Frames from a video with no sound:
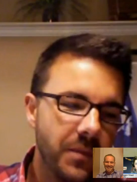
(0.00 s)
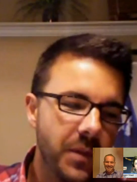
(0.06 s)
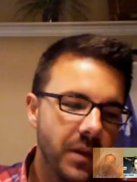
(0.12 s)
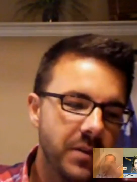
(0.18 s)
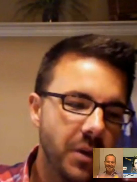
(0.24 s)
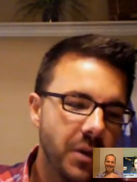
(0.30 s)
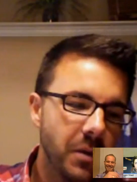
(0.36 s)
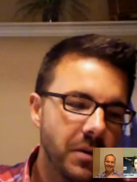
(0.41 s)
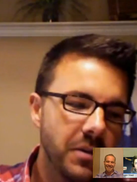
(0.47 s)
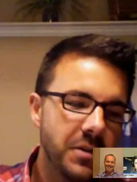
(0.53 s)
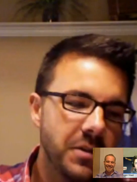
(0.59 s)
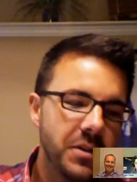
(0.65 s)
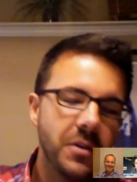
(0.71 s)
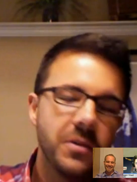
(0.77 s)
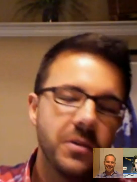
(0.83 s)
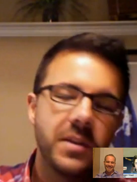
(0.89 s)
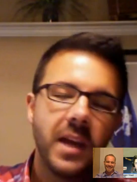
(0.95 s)
Donors
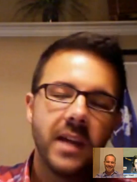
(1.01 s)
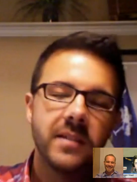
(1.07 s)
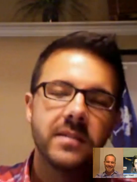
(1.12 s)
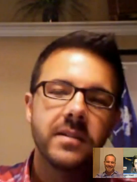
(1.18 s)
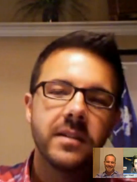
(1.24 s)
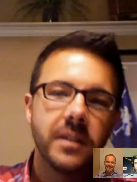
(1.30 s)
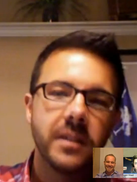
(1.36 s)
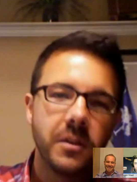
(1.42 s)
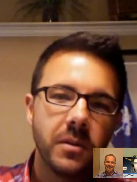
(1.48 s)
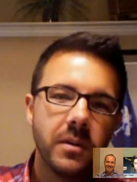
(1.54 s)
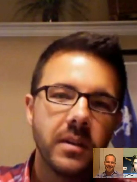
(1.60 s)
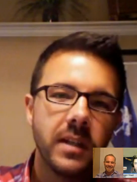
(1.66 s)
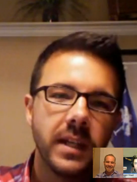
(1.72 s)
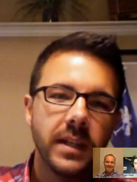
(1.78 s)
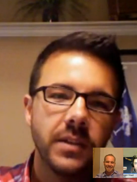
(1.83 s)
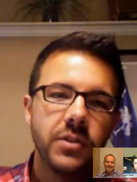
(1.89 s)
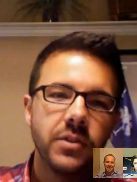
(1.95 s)
Choose has
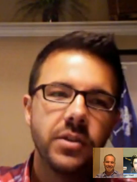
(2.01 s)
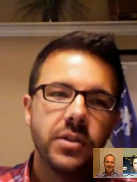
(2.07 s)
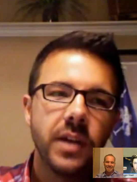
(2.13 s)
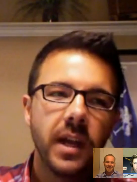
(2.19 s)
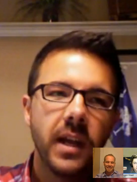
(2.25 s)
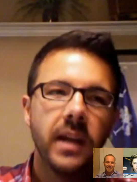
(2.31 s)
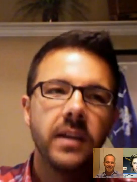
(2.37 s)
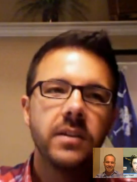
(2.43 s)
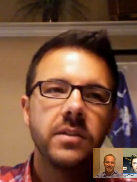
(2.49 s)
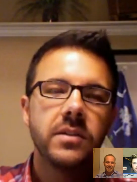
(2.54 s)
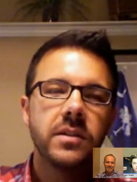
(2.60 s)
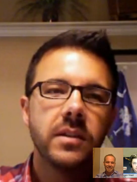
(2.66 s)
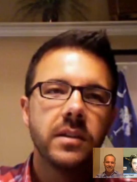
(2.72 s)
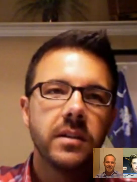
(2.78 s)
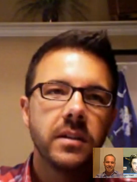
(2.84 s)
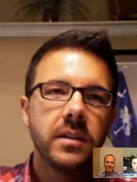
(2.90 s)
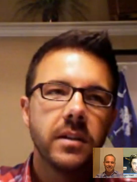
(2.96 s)
literally changed
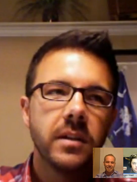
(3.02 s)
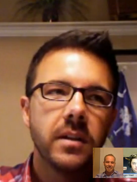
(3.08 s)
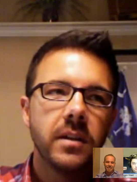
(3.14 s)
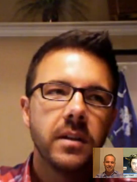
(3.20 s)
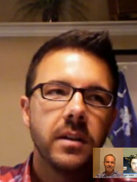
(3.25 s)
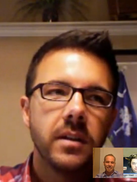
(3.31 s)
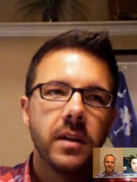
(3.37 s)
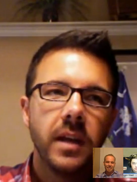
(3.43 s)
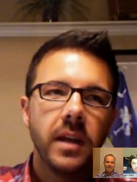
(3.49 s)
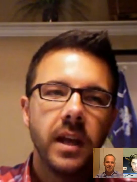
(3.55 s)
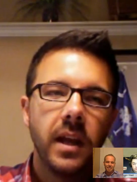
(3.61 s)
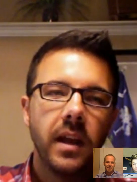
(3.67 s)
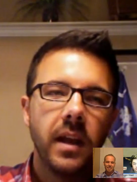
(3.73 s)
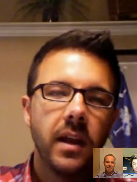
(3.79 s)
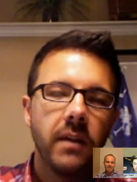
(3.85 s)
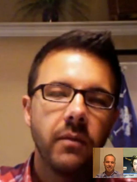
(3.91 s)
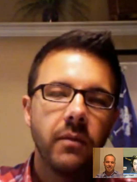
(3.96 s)

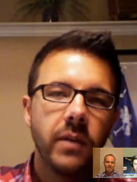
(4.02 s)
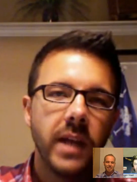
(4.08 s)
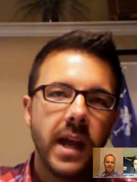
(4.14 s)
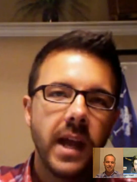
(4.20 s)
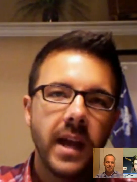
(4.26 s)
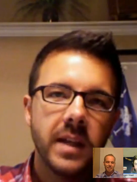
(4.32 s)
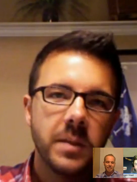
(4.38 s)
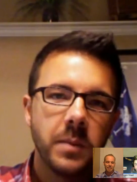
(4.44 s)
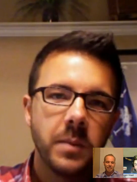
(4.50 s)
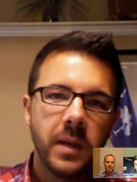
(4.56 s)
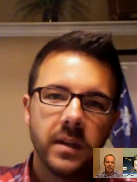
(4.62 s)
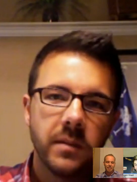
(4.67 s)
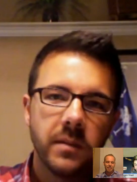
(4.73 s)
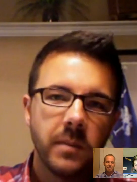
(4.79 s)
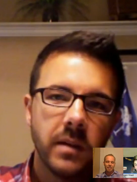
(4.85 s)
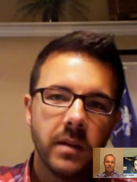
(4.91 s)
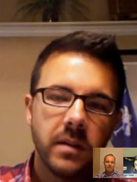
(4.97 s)
every aspect
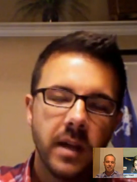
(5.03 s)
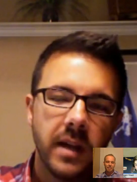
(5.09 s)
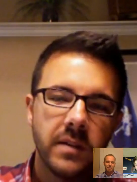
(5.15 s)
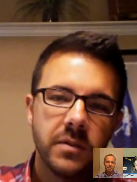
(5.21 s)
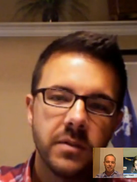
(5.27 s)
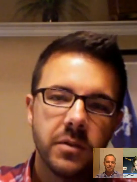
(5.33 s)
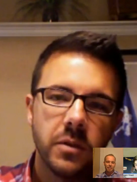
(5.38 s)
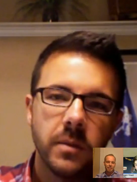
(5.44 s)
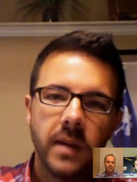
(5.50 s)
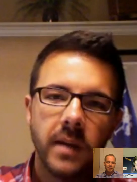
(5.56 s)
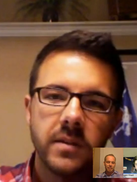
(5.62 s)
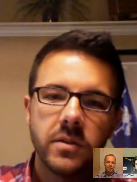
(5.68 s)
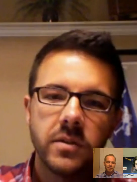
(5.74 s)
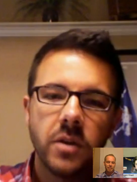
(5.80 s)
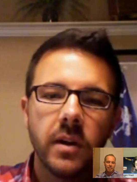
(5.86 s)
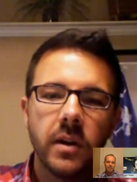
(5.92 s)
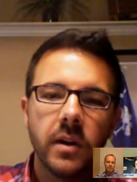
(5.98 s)
of my classroom. I
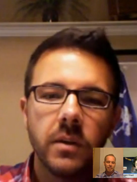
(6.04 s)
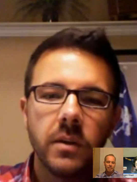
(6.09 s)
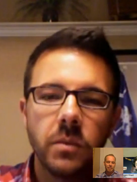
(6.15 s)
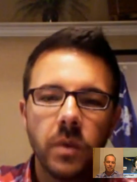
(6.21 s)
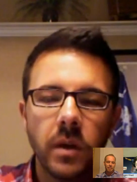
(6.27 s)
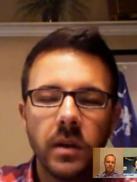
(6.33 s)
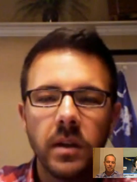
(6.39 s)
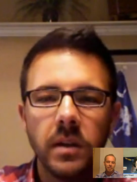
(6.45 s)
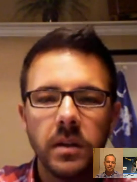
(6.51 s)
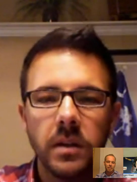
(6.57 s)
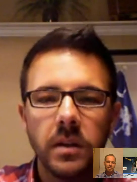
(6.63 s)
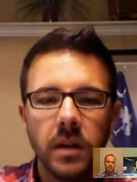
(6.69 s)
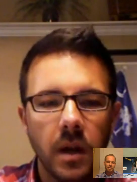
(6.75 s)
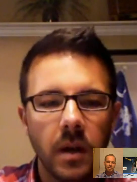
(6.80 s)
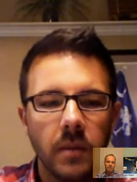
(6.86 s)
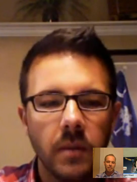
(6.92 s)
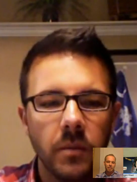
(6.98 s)
started working,
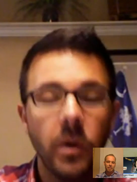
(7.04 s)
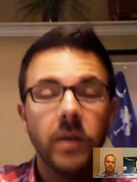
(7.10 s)
getting